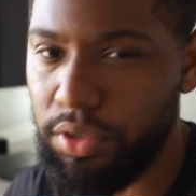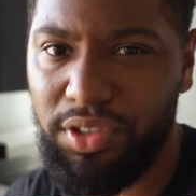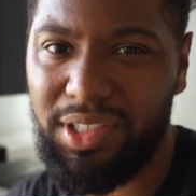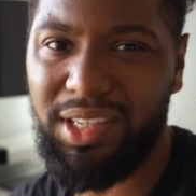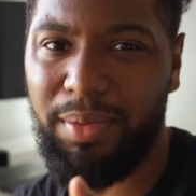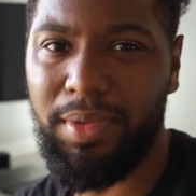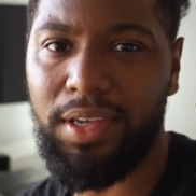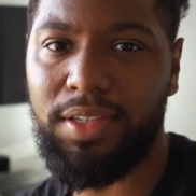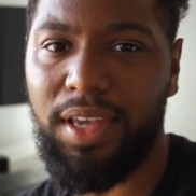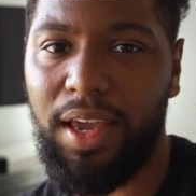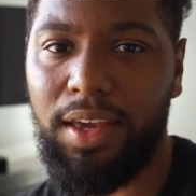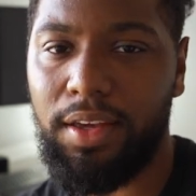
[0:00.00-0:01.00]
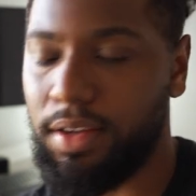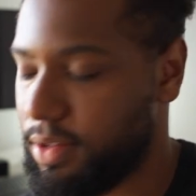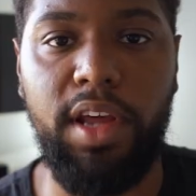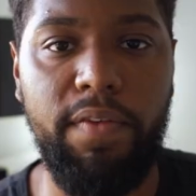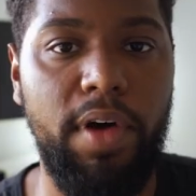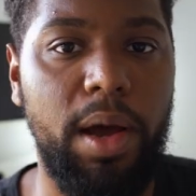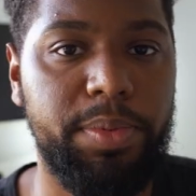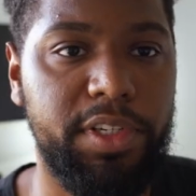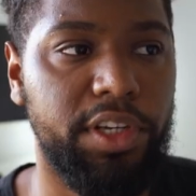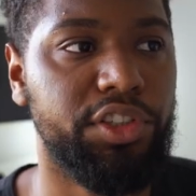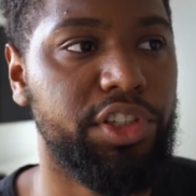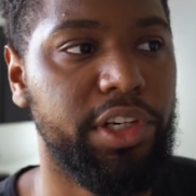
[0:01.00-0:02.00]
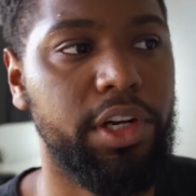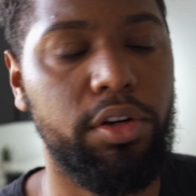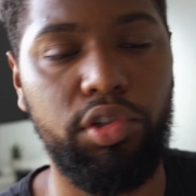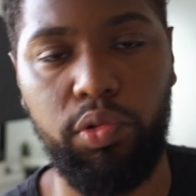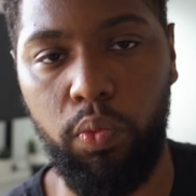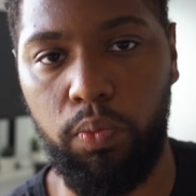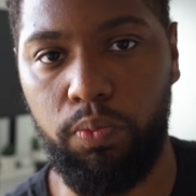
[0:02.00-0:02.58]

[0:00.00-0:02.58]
So just give me a second. DevOps engineers